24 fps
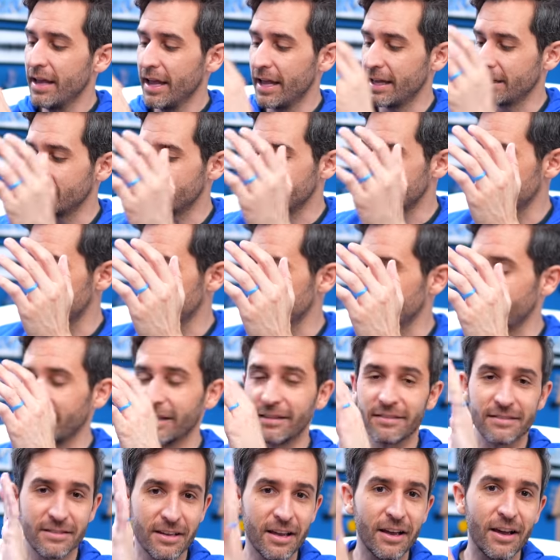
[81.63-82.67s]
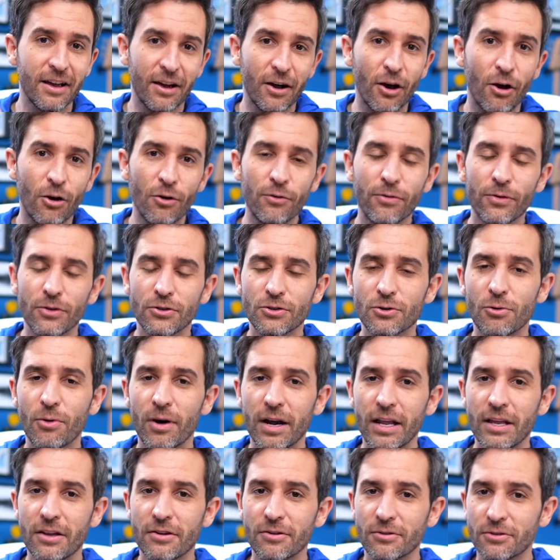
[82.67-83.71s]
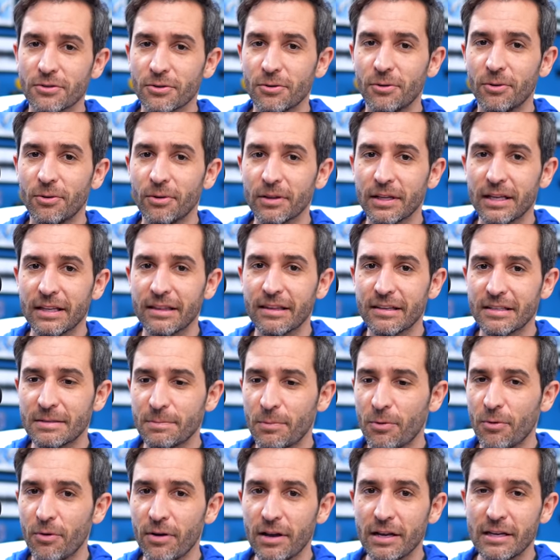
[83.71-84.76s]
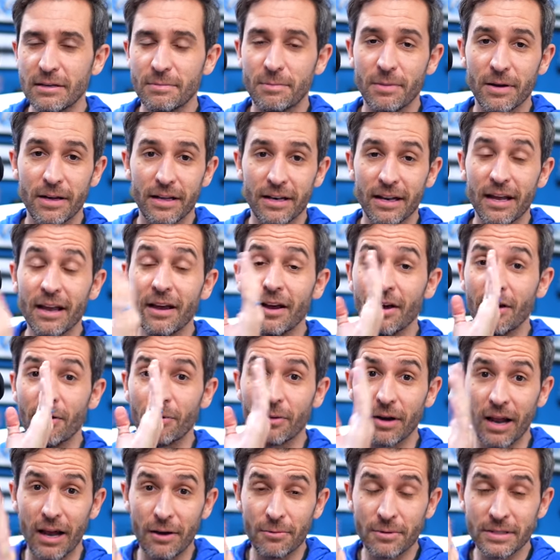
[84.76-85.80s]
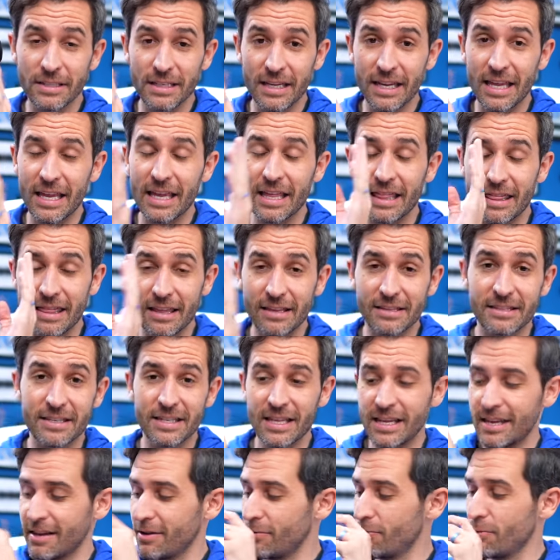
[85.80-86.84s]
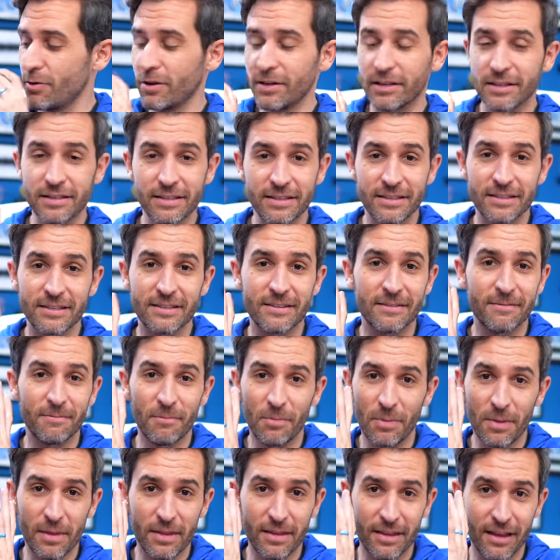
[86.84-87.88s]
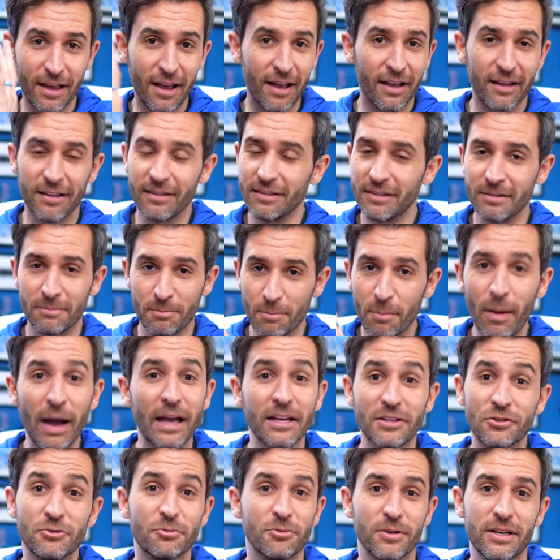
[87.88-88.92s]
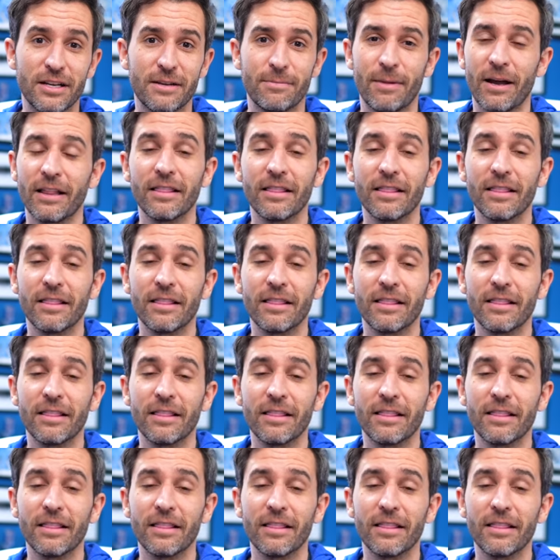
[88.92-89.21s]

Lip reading: And so it's over 20 years old at this point, but when I was a kid, this thing was my dream.